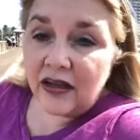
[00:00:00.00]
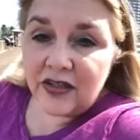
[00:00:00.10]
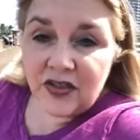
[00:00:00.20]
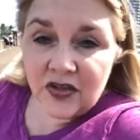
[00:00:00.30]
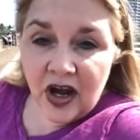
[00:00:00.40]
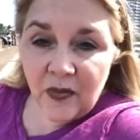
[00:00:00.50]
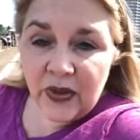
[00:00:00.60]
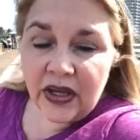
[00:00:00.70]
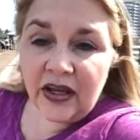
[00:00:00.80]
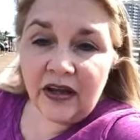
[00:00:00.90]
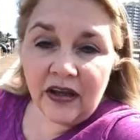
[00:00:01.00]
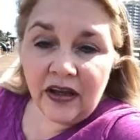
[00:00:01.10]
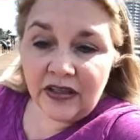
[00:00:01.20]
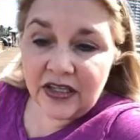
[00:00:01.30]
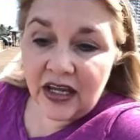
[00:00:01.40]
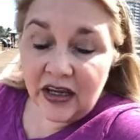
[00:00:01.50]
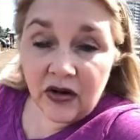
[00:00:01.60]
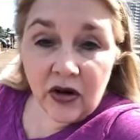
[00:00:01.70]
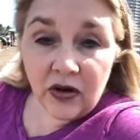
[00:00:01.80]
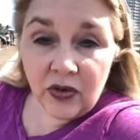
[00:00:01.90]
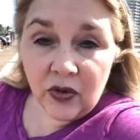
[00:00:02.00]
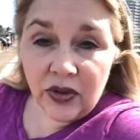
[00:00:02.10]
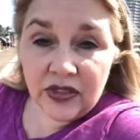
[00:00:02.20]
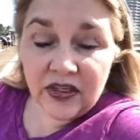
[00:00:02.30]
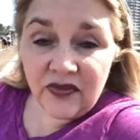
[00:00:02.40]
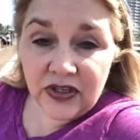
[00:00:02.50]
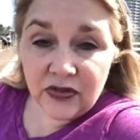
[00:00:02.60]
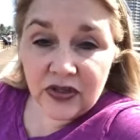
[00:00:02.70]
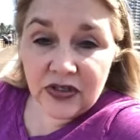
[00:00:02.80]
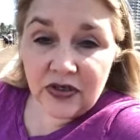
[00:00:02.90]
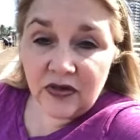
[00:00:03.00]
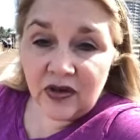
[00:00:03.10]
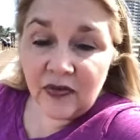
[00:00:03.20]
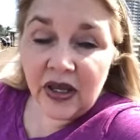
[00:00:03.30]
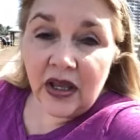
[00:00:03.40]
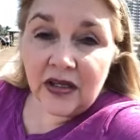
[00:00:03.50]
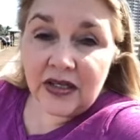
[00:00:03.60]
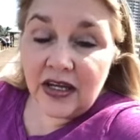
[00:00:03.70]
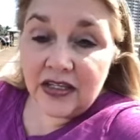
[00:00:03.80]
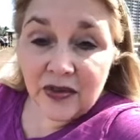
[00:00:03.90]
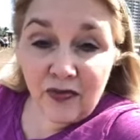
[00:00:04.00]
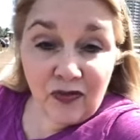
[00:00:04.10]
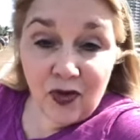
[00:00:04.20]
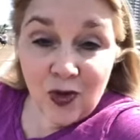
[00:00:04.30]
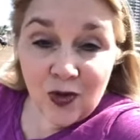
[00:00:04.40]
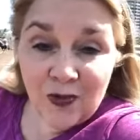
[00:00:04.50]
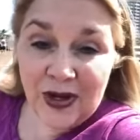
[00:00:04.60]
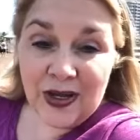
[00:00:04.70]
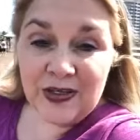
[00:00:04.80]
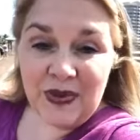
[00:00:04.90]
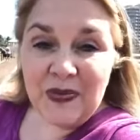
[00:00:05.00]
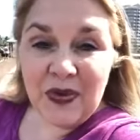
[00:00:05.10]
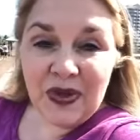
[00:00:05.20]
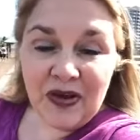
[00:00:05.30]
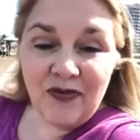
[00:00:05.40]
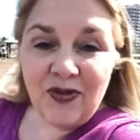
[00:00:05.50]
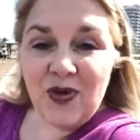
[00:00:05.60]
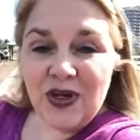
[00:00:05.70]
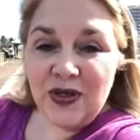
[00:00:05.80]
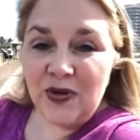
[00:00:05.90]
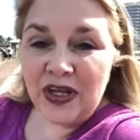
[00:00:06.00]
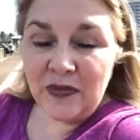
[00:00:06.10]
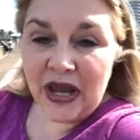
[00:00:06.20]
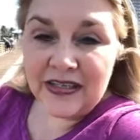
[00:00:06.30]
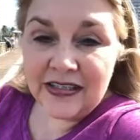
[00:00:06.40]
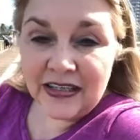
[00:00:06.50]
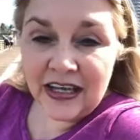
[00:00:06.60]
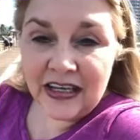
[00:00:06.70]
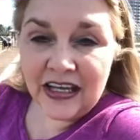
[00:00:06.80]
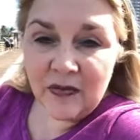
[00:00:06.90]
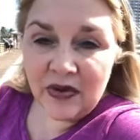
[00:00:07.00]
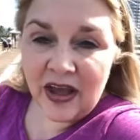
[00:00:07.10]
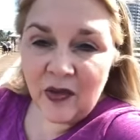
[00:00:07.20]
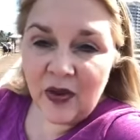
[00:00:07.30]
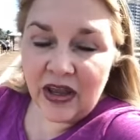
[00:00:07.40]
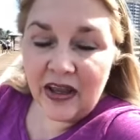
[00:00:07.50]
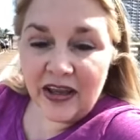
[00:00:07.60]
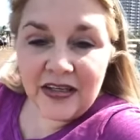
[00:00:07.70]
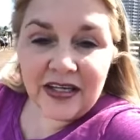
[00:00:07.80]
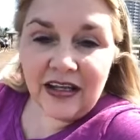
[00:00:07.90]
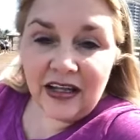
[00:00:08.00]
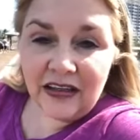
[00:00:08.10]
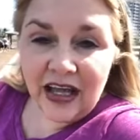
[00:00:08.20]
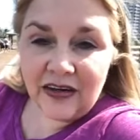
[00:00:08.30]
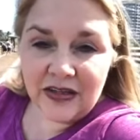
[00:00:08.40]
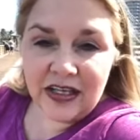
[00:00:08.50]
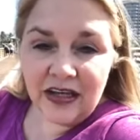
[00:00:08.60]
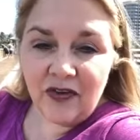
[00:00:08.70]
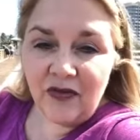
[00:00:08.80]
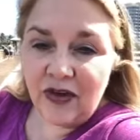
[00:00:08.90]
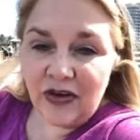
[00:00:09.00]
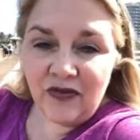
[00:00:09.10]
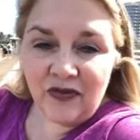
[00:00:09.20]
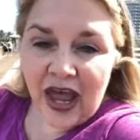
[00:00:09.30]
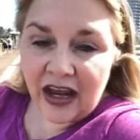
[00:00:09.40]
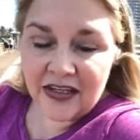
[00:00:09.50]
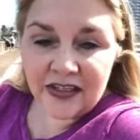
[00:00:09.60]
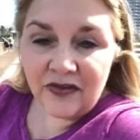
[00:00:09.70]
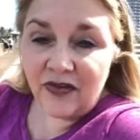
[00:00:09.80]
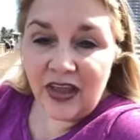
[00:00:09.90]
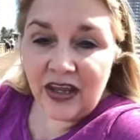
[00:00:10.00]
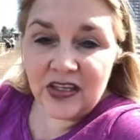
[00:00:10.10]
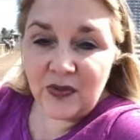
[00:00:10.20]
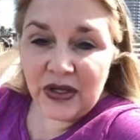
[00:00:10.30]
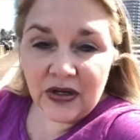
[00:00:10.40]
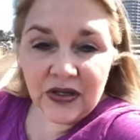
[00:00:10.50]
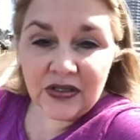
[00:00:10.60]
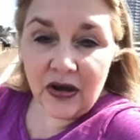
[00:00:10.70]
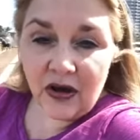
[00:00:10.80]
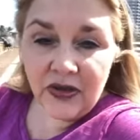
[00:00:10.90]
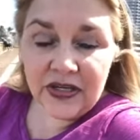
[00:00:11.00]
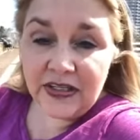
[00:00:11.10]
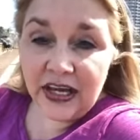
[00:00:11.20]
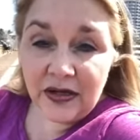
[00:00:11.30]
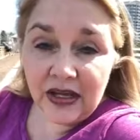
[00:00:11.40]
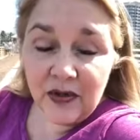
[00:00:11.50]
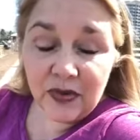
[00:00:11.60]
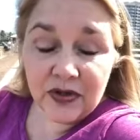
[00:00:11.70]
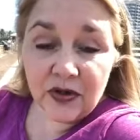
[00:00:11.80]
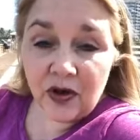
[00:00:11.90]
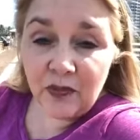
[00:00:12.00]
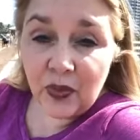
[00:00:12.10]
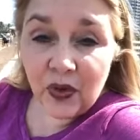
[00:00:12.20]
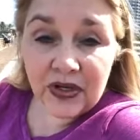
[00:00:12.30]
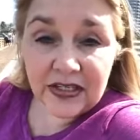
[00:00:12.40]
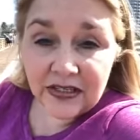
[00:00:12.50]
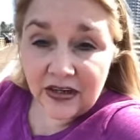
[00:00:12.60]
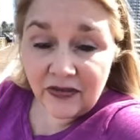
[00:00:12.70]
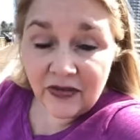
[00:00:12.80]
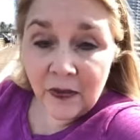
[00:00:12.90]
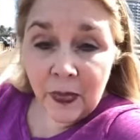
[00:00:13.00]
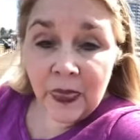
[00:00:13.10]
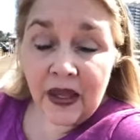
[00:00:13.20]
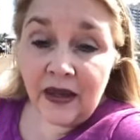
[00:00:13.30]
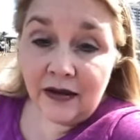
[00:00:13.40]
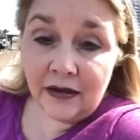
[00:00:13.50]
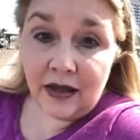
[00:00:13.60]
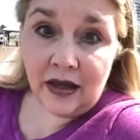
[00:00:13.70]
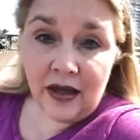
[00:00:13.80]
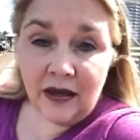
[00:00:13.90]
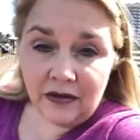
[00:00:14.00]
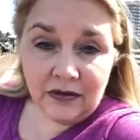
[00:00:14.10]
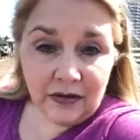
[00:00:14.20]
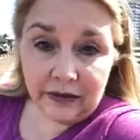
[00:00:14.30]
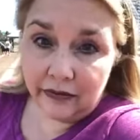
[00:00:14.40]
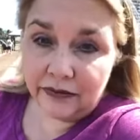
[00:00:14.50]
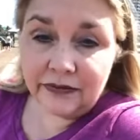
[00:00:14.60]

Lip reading: Stop in, take an article that's of interest to them, take some food because people love food and you'll get past the gatekeeper that way. Take a letter, take a fun facts of things because all these gatekeepers are bored stiff and they, you